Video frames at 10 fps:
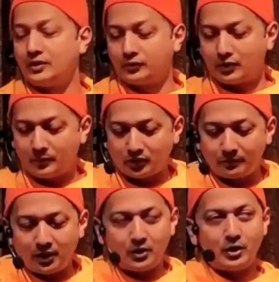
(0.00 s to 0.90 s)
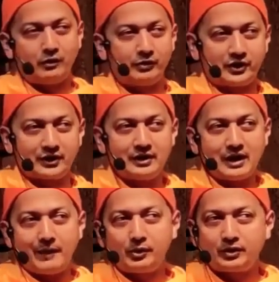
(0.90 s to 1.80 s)
From tomorrow onwards,
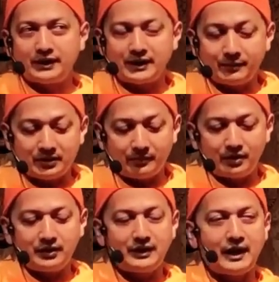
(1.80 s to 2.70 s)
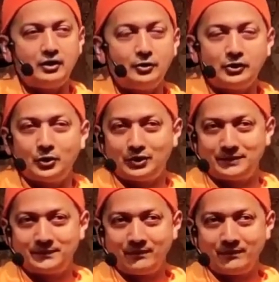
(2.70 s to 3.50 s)
I'm going to get up in the morning and do yoga.